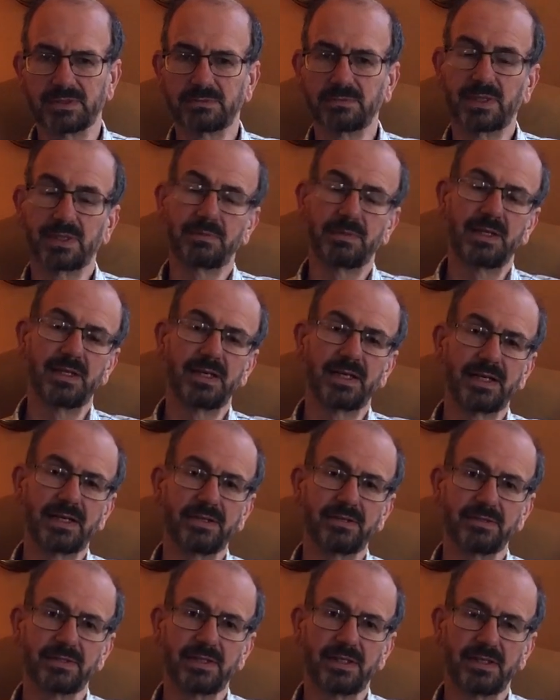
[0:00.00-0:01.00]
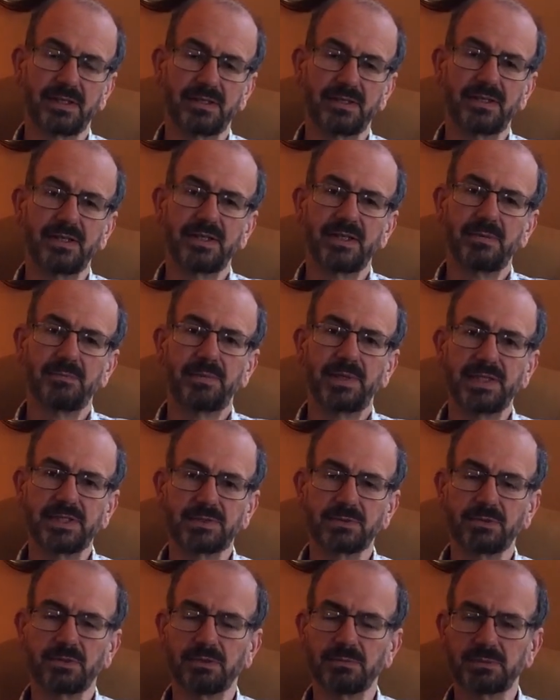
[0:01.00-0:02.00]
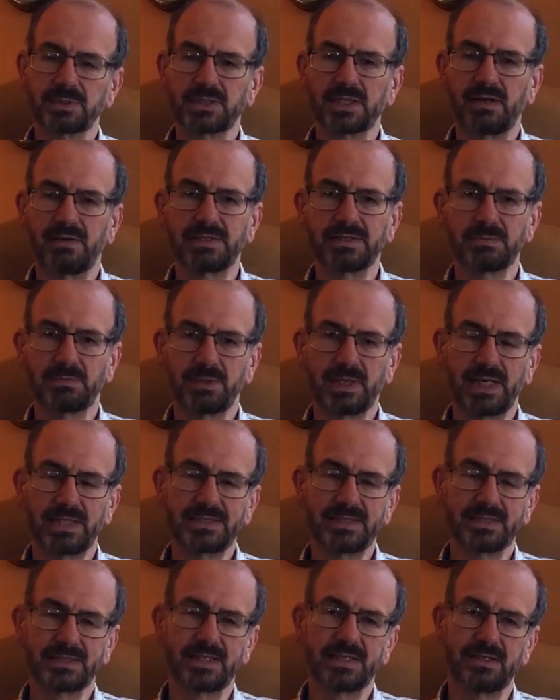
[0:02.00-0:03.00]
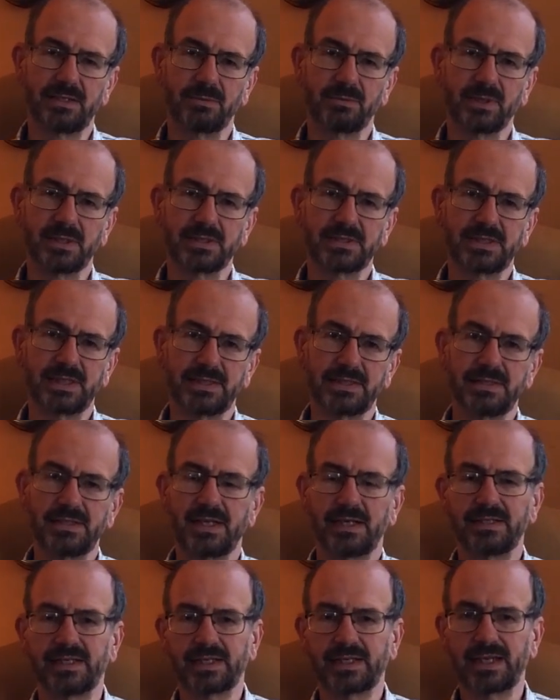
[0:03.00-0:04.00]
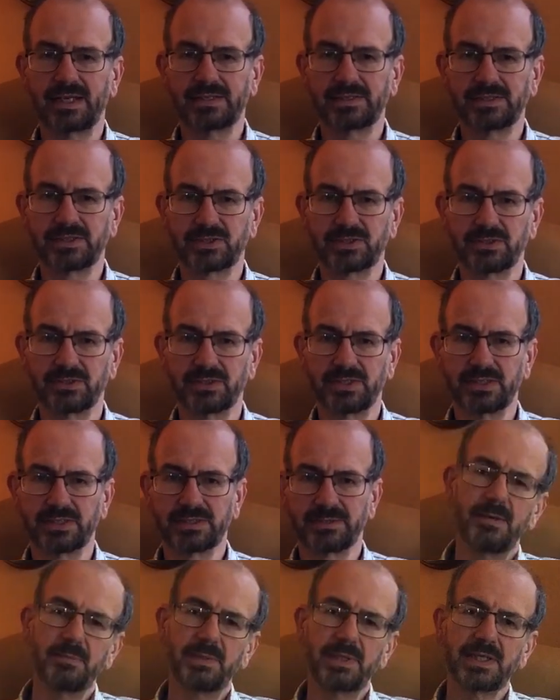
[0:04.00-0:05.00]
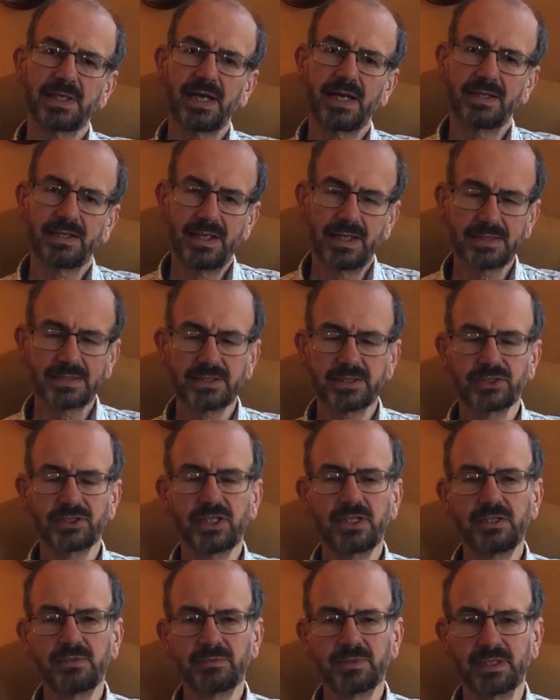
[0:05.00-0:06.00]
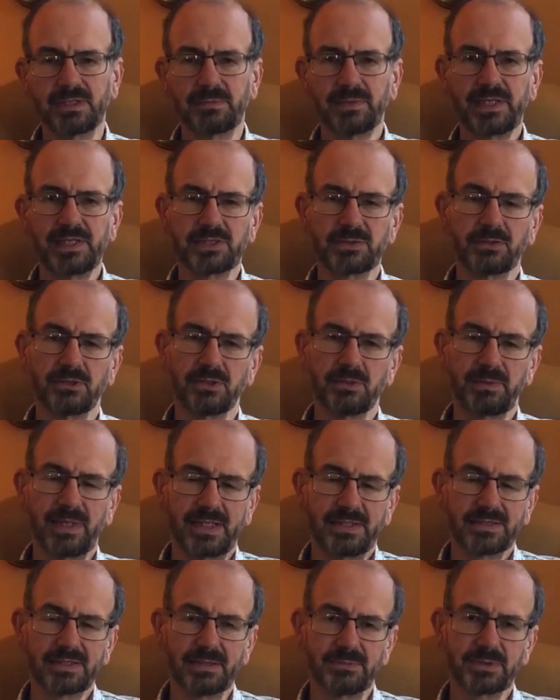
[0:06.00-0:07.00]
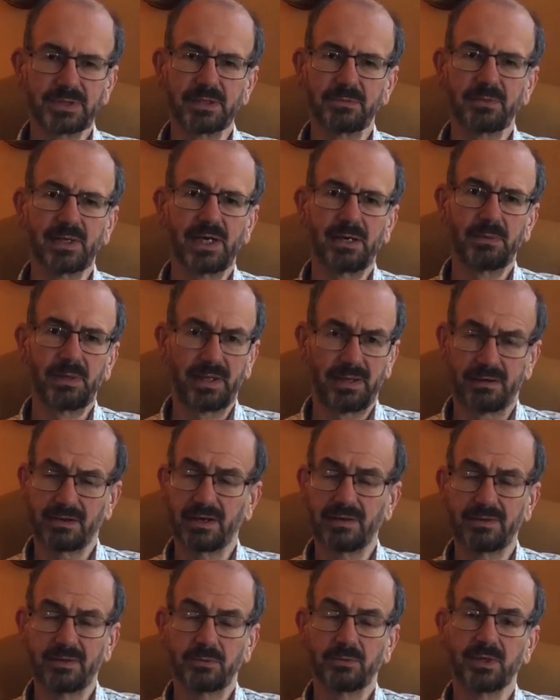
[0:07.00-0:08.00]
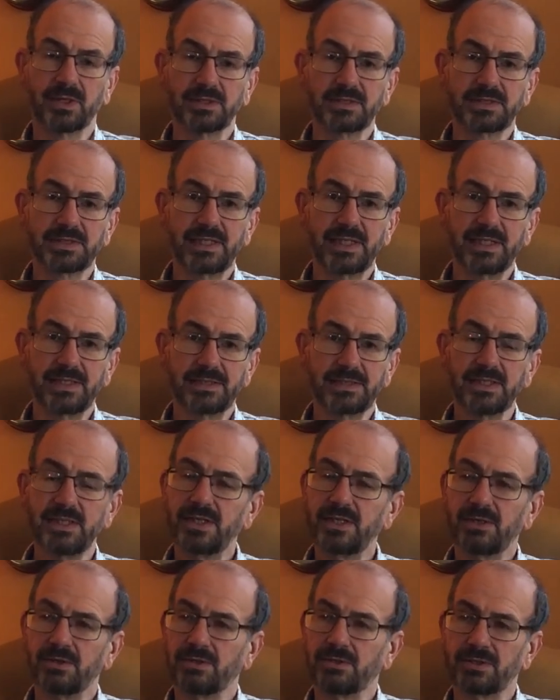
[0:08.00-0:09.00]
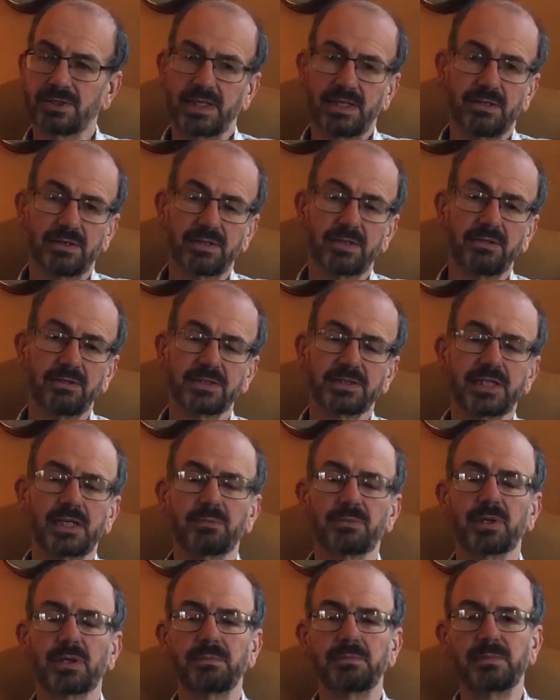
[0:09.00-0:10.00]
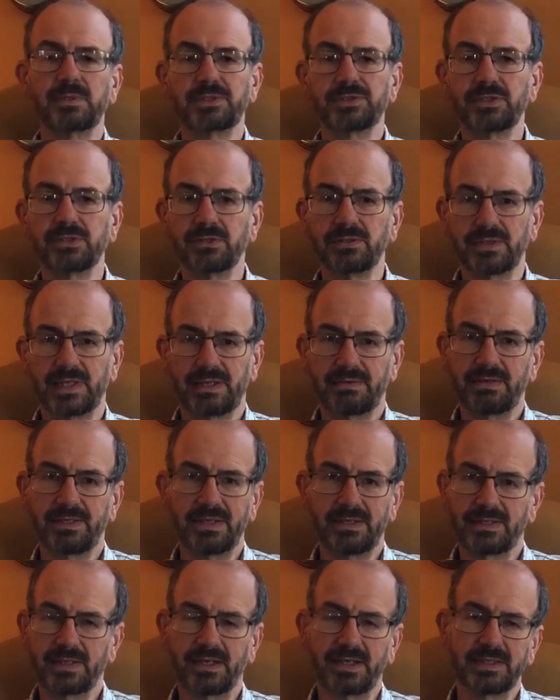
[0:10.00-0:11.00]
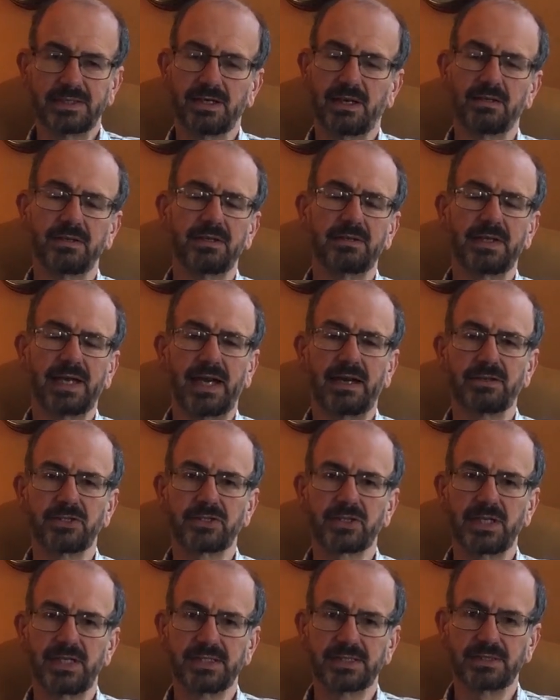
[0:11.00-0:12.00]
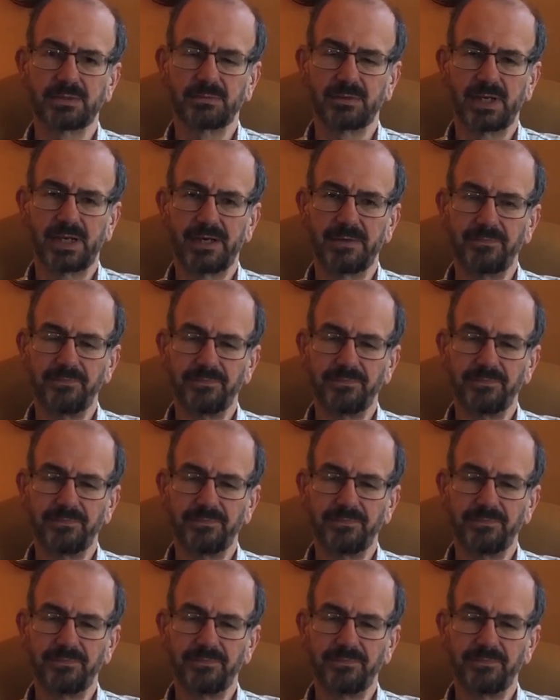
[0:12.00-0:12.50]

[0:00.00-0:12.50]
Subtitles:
Whether we like it or not, bee swarms go into places they're not wanted and they get destroyed. But again, let's assume that the bee swarm ends up somewhere where they're either wanted or they're not causing a problem at all. They're in a nice hollowed out tree somewhere.